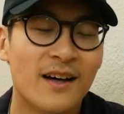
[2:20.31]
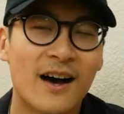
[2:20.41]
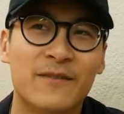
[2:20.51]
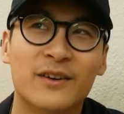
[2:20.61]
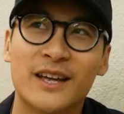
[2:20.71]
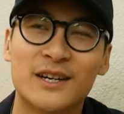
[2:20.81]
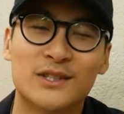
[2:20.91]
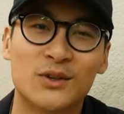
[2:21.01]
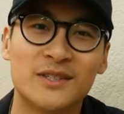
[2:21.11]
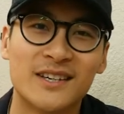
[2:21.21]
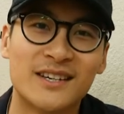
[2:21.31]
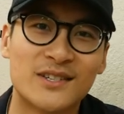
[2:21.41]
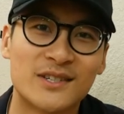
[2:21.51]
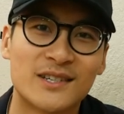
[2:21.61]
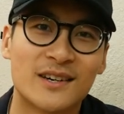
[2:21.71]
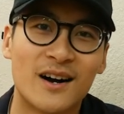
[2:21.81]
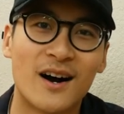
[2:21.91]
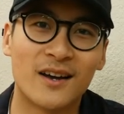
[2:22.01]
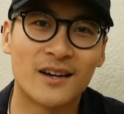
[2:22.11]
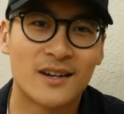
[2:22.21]
I feel like adulting has just
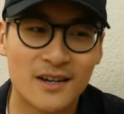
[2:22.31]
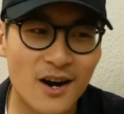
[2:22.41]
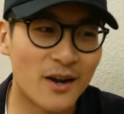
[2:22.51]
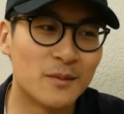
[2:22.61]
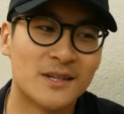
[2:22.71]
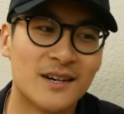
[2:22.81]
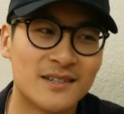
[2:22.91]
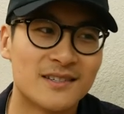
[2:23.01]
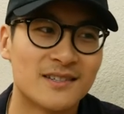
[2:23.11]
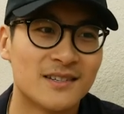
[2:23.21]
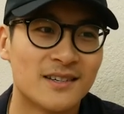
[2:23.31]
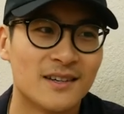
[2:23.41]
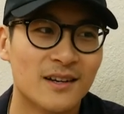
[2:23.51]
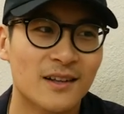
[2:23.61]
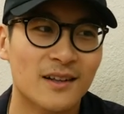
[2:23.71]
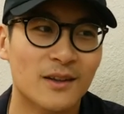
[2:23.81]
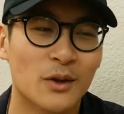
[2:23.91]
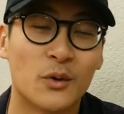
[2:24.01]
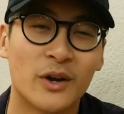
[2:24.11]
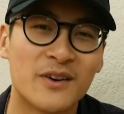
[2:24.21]
got caught up to us a
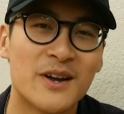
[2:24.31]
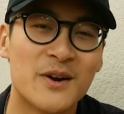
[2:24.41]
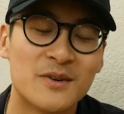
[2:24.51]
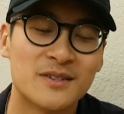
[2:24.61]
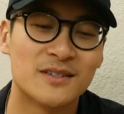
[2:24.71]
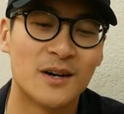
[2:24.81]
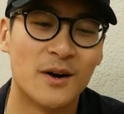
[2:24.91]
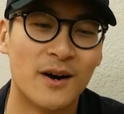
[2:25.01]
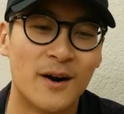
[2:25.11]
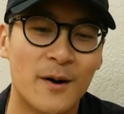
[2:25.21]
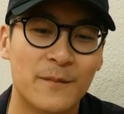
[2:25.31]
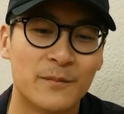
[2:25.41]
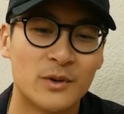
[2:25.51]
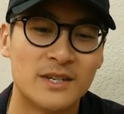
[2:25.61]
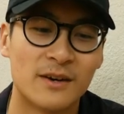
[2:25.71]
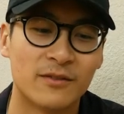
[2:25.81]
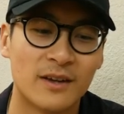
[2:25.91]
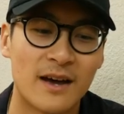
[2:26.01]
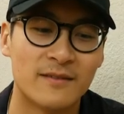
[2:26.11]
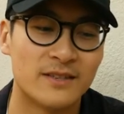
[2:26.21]
little quicker now. So um, we def-
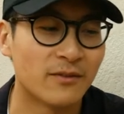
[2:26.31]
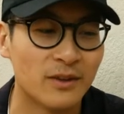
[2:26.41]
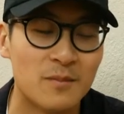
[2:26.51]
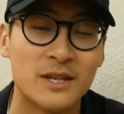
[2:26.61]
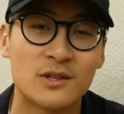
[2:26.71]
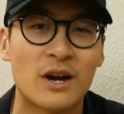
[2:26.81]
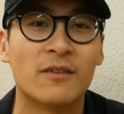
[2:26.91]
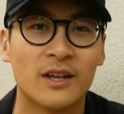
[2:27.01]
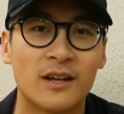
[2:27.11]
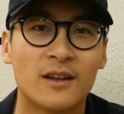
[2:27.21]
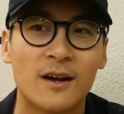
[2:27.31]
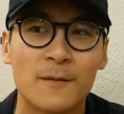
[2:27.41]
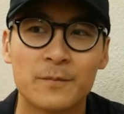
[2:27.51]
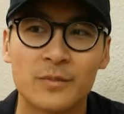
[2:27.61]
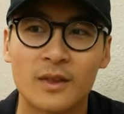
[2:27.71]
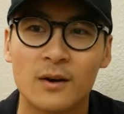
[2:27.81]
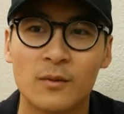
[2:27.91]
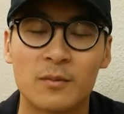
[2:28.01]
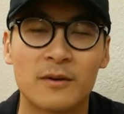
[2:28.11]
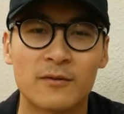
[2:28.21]
I definitely miss traveling a lot
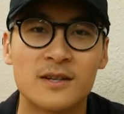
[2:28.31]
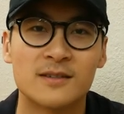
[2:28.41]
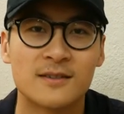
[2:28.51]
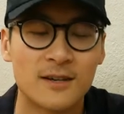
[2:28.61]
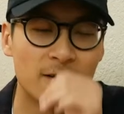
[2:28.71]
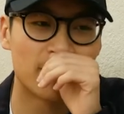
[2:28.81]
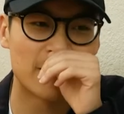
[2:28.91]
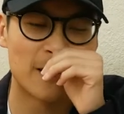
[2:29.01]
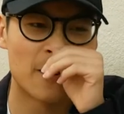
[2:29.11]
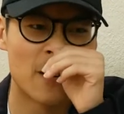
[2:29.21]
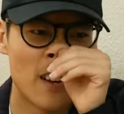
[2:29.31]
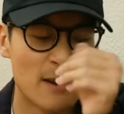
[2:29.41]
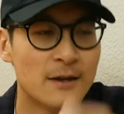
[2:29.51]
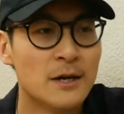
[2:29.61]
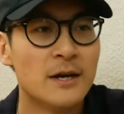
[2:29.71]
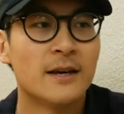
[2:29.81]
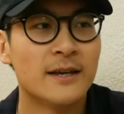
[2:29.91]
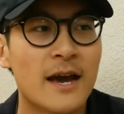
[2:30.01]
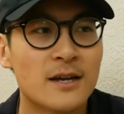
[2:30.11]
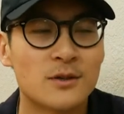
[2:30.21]
with my friends and stuff. So
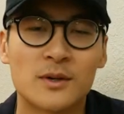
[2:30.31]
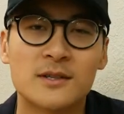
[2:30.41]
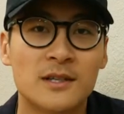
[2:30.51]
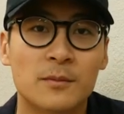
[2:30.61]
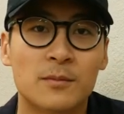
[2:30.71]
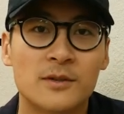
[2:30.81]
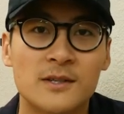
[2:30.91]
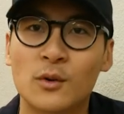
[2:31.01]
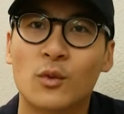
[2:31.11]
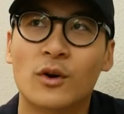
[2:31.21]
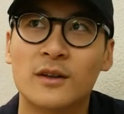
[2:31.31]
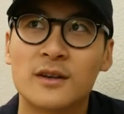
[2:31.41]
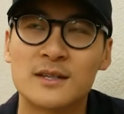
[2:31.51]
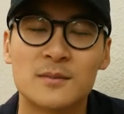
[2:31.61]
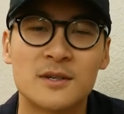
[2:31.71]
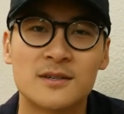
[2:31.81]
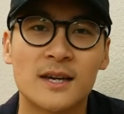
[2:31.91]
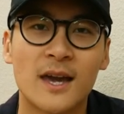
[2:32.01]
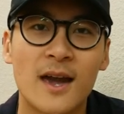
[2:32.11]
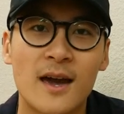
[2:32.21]
yeah, I just want to see the see the world as much as
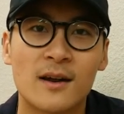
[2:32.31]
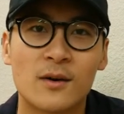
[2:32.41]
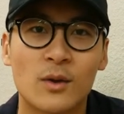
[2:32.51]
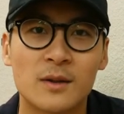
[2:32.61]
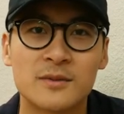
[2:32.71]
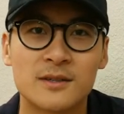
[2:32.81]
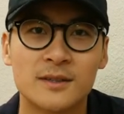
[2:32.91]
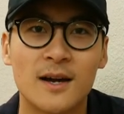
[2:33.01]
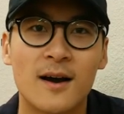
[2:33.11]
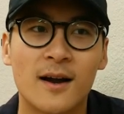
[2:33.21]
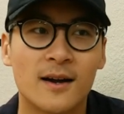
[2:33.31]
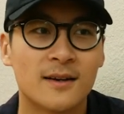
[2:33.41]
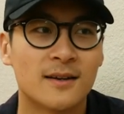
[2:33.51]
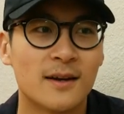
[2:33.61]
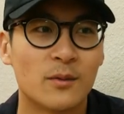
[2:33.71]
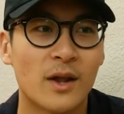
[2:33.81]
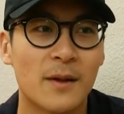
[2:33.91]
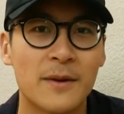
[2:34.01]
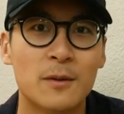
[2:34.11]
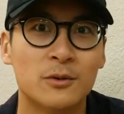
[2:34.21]
I can while I'm still young, while
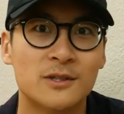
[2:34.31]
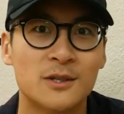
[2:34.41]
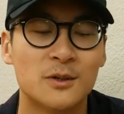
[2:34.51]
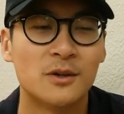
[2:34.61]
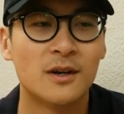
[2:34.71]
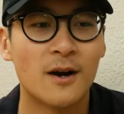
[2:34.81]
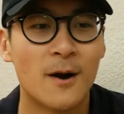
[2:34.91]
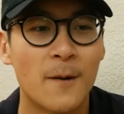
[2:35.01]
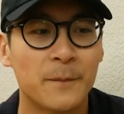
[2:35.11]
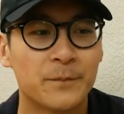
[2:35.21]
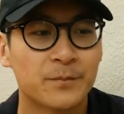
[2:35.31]
I'm able to, um,